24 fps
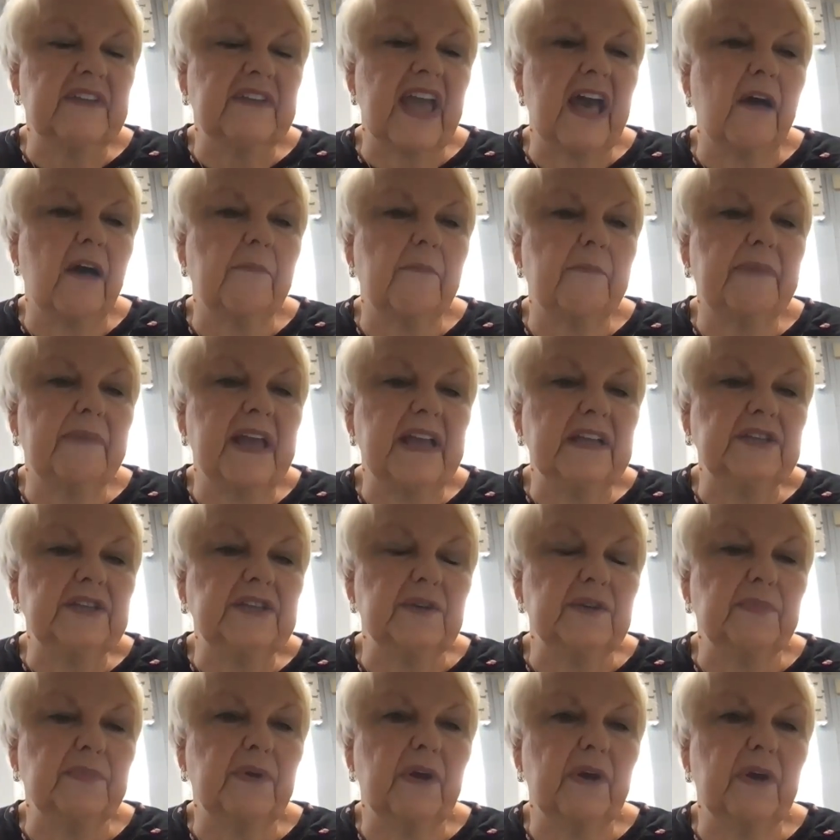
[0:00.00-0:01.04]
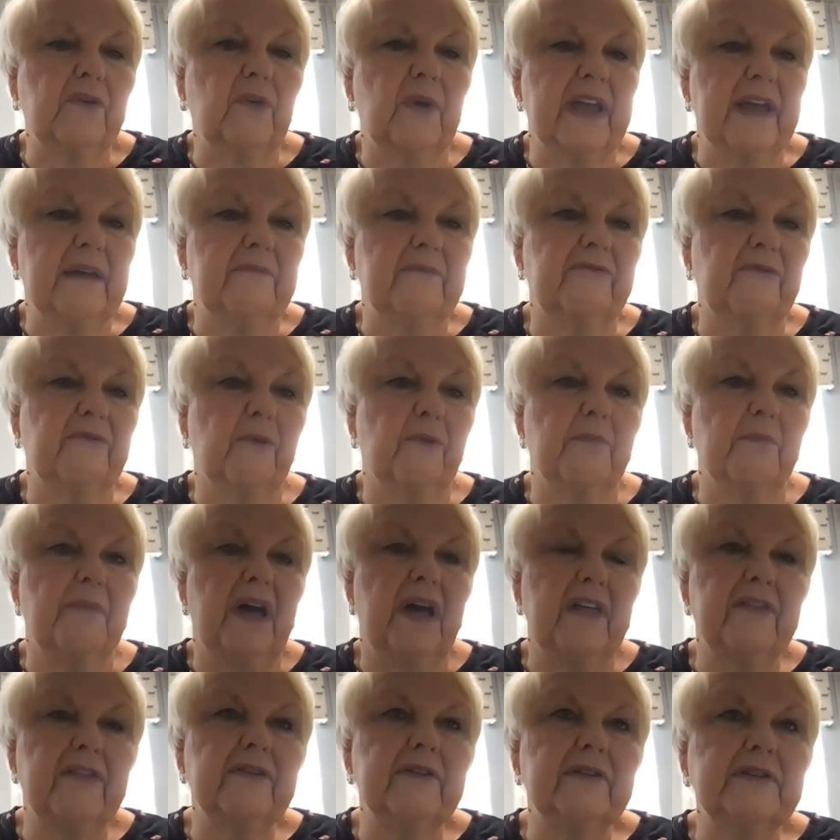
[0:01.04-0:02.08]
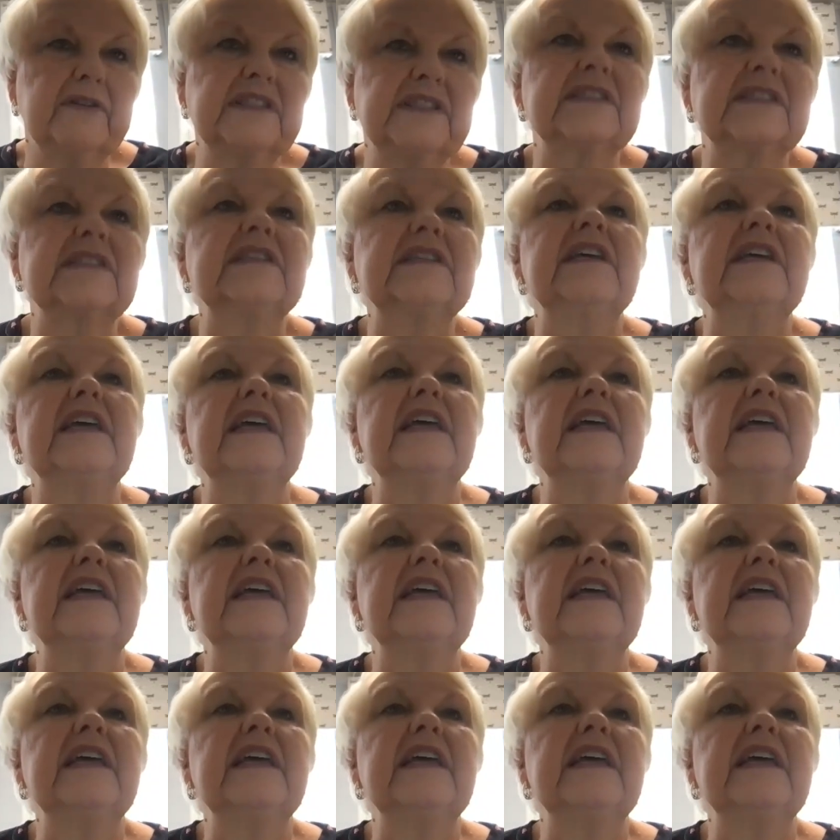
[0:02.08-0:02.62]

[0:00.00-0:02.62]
outpatient program for mothers